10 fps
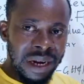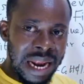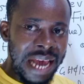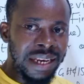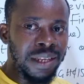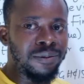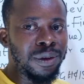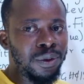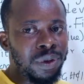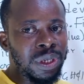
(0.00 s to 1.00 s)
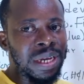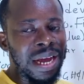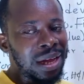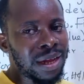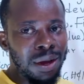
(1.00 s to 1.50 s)
Like this video,
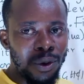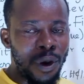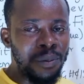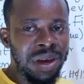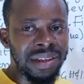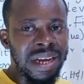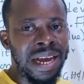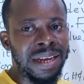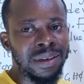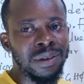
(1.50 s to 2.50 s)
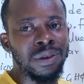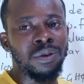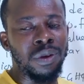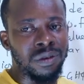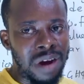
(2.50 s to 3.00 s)
share, comment, and
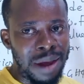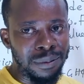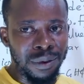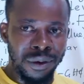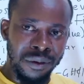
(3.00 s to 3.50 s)
subscribe.